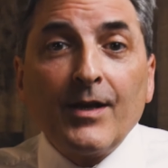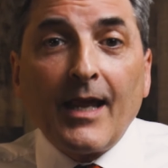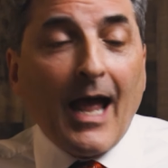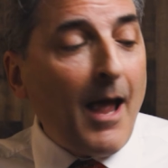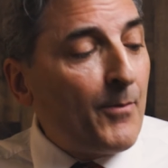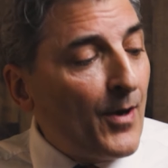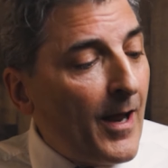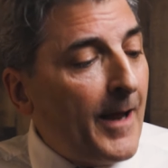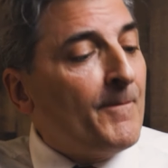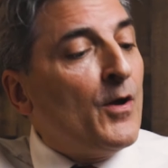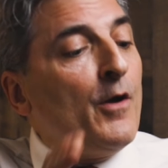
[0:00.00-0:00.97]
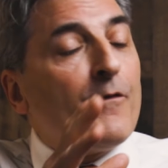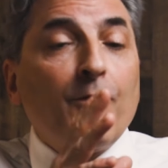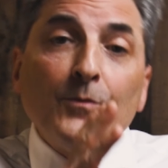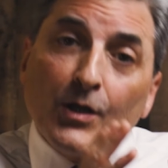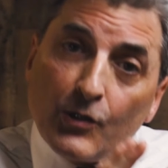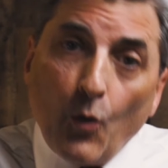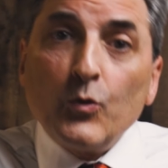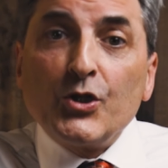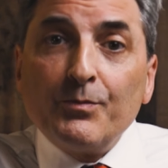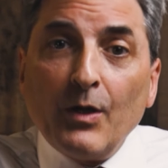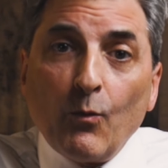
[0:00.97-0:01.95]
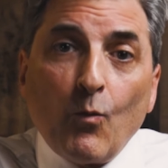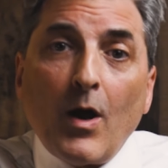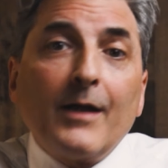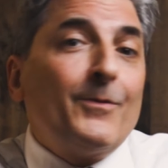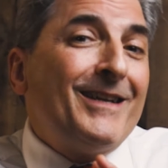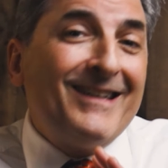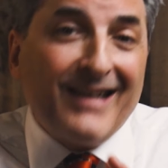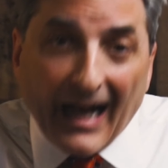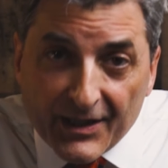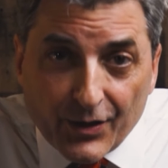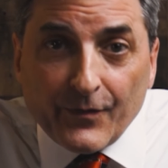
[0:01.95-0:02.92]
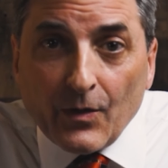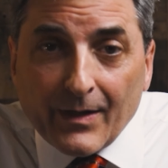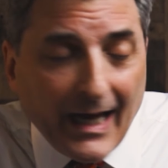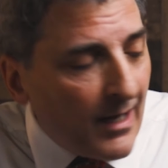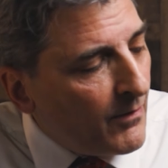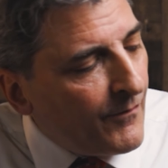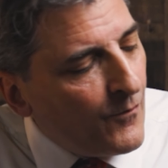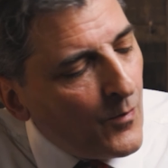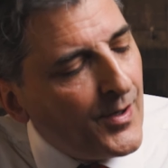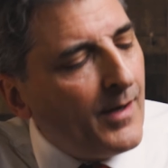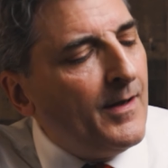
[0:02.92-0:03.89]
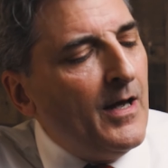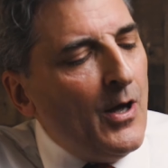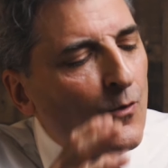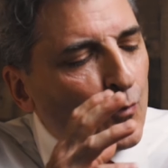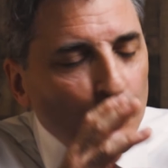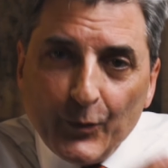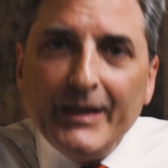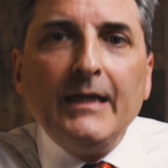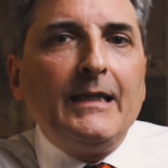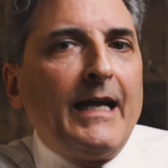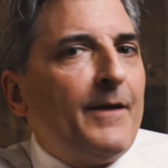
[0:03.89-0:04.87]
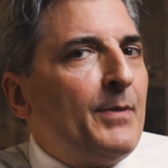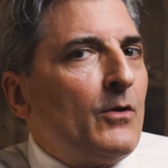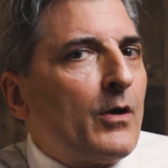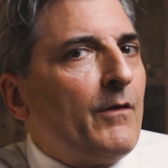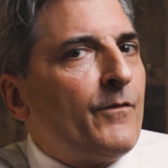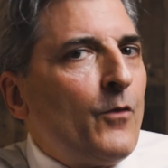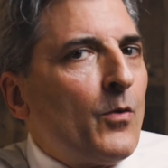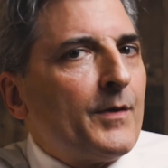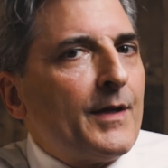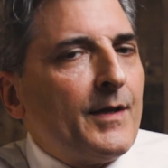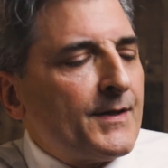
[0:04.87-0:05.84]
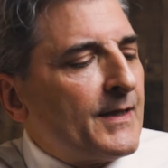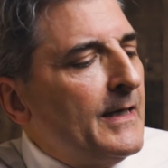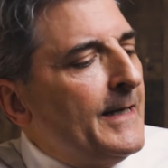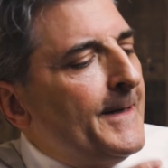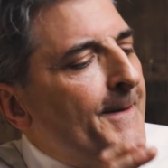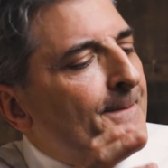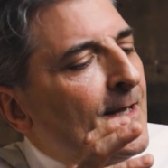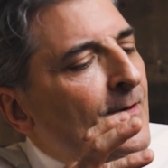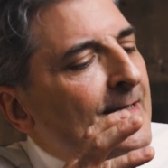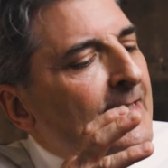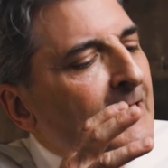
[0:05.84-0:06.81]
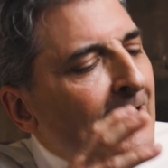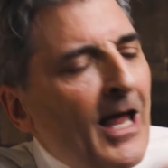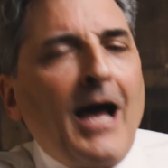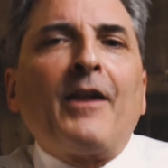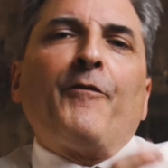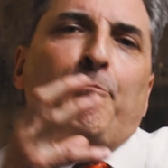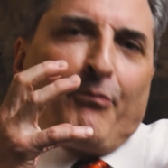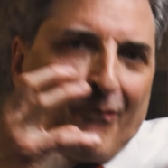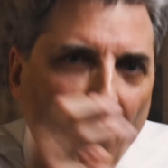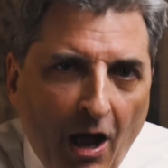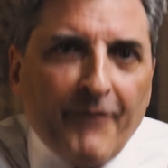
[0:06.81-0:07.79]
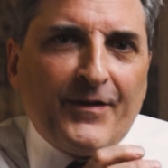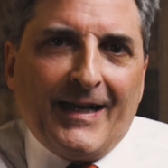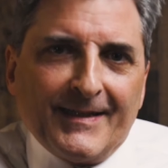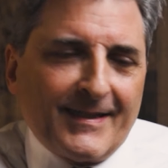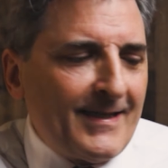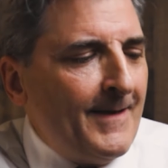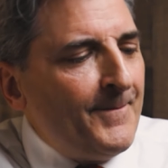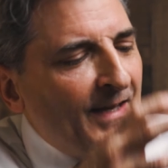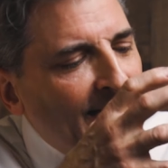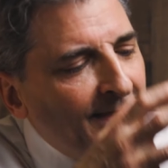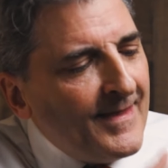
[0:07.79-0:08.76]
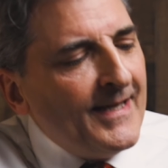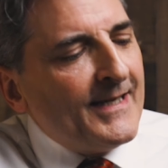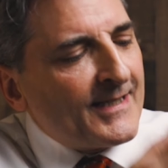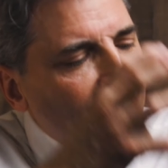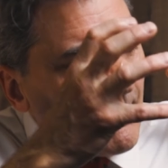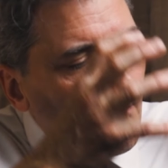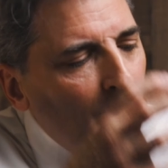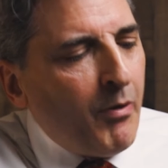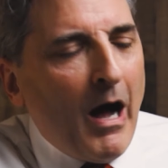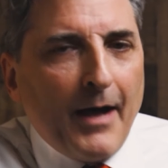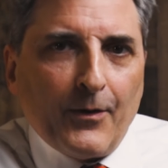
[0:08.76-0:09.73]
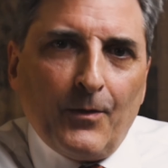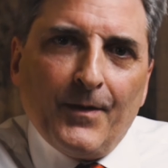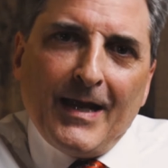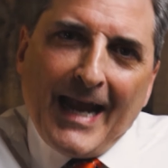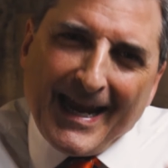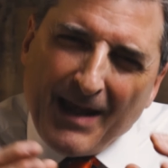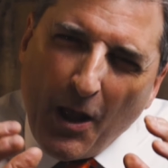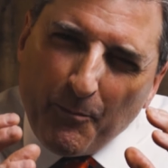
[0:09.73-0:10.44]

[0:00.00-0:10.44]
Cabernet from the Goldschmidt Winery, Geyserville, California. Really have been looking forward to this. There is a lot of provenance in this bottle. And now